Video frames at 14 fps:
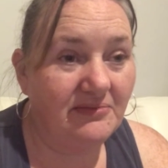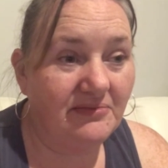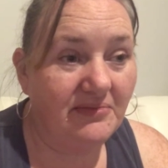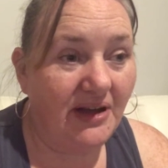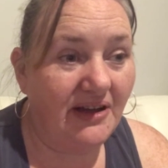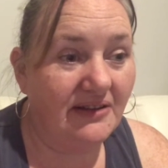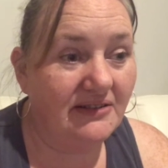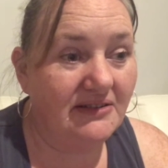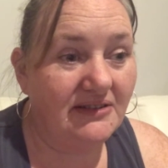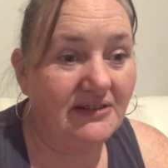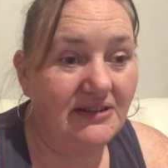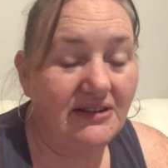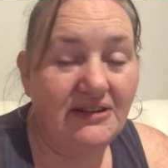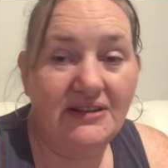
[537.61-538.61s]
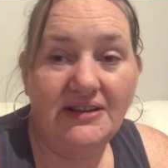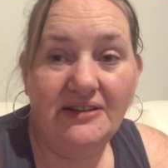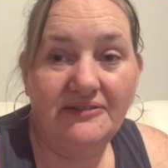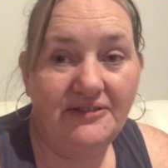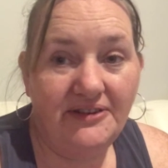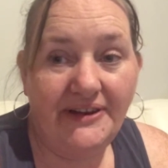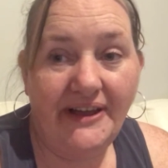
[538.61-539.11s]
But
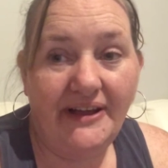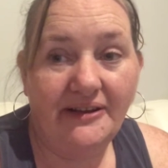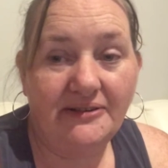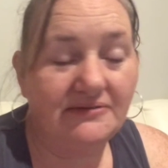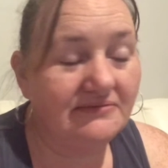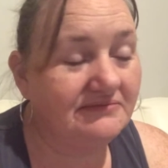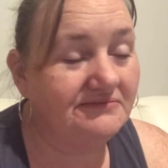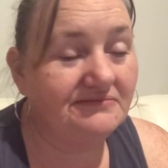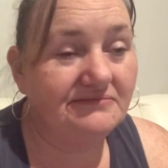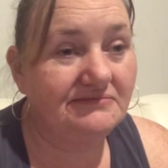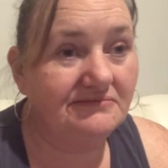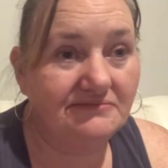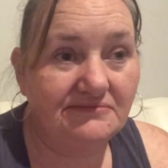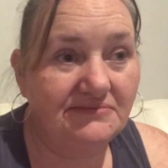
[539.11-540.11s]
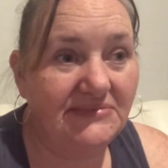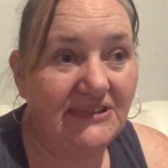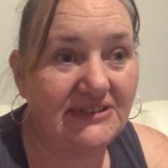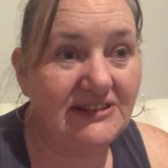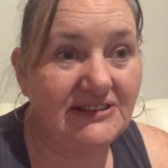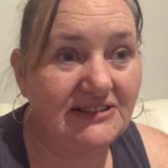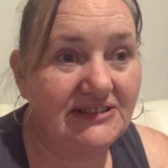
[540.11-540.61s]
for now, this
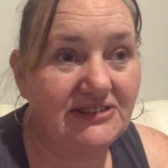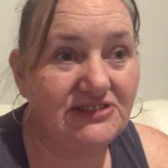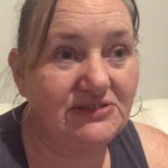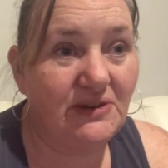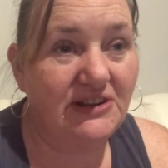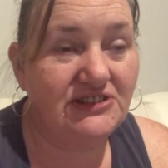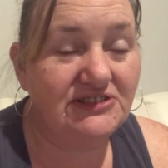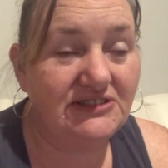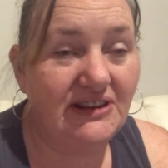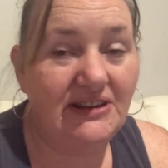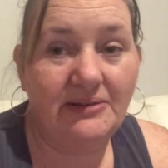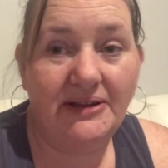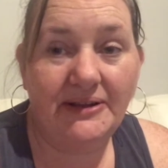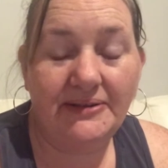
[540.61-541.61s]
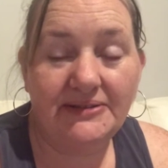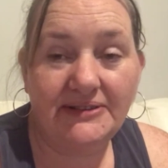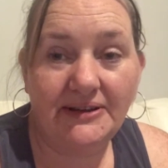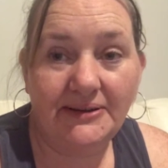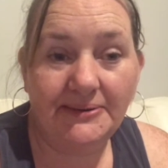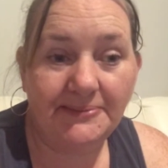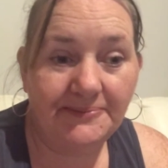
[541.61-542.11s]
is the situation anyway, so
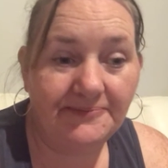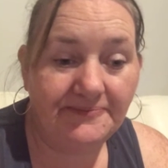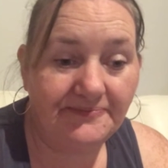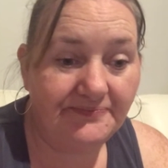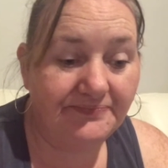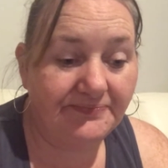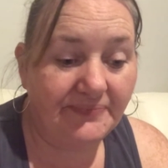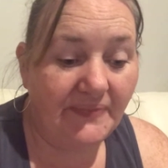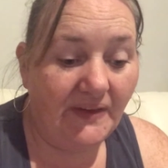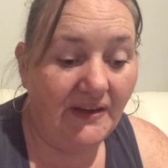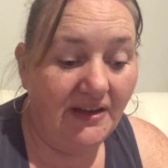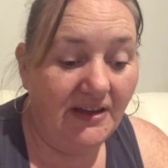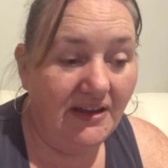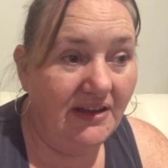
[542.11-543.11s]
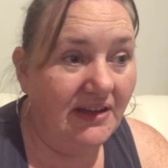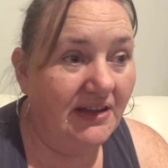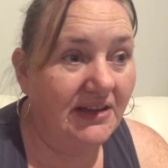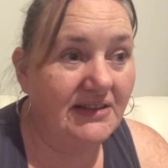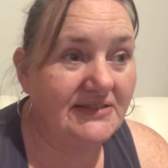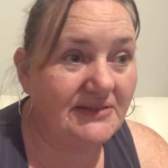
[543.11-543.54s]
it's